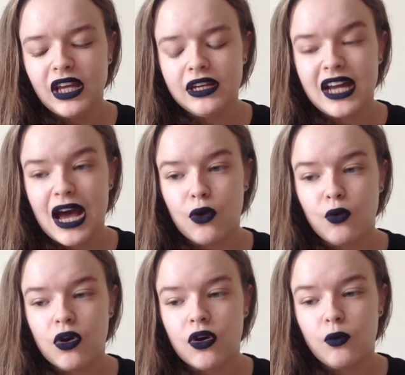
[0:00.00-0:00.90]

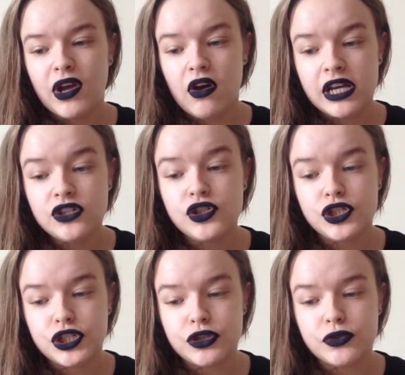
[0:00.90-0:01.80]
Now, we are
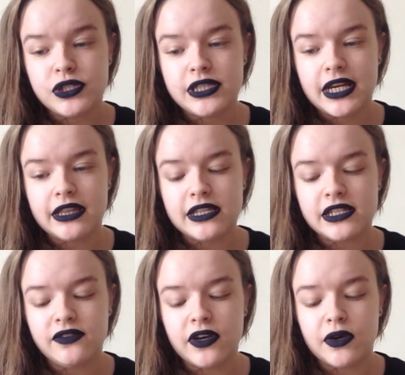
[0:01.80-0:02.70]
introduced in
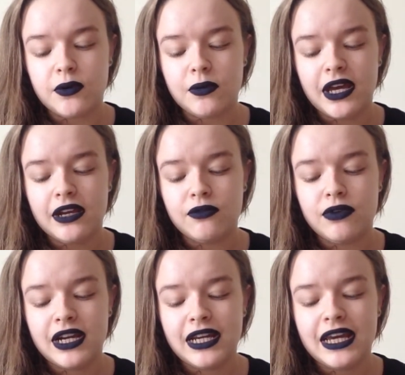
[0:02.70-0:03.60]
this film in a
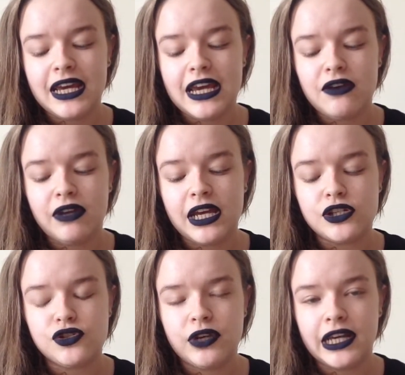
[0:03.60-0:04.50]
really eerie,
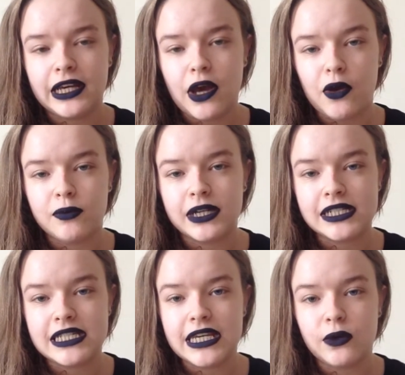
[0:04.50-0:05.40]
intriguing
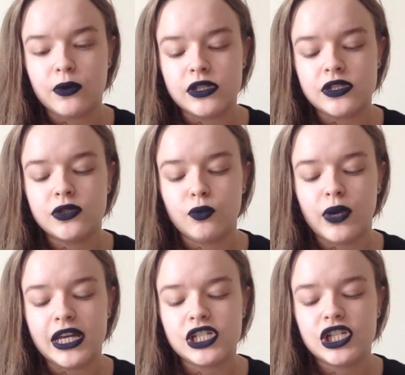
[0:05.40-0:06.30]
opening sequence,
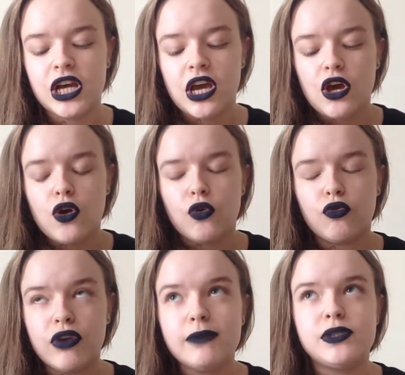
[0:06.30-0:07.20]
which
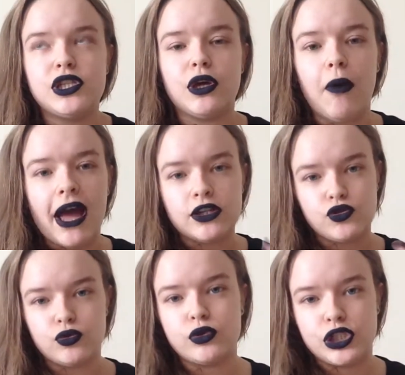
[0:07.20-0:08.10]
grips you and
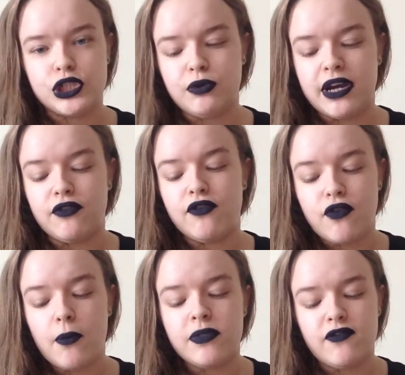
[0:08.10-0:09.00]
draws you in
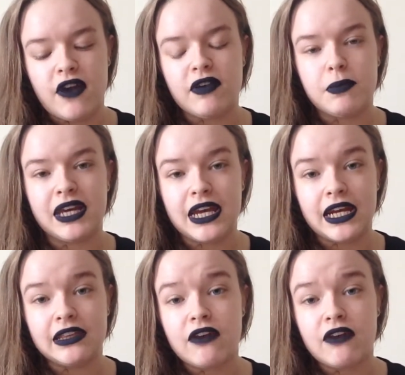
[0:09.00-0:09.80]
from the very beginning.